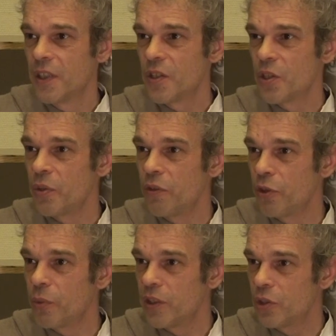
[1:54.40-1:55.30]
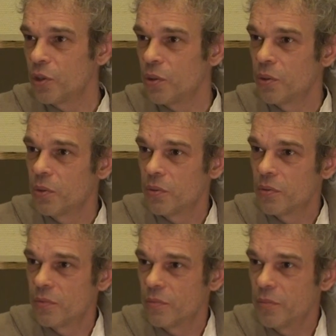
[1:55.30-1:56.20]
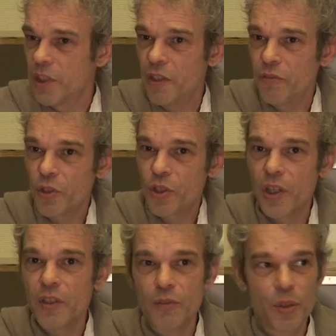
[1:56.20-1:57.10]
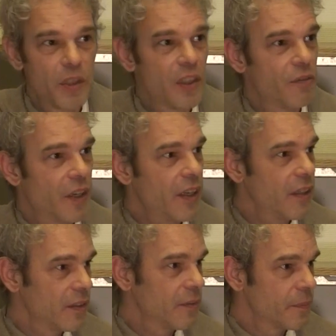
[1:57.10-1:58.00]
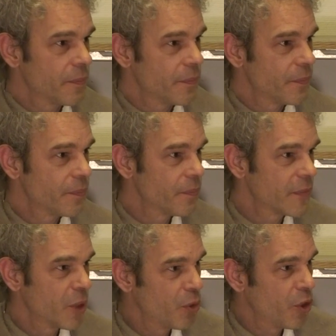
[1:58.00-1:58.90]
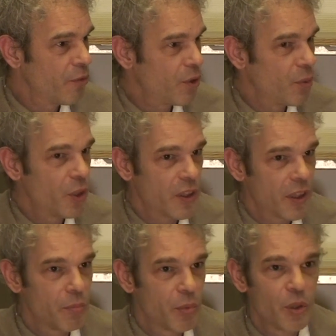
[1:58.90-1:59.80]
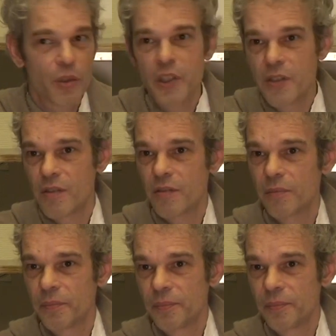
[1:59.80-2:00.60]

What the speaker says: So if you want to believe yourself to be divine, a beautiful work in progress,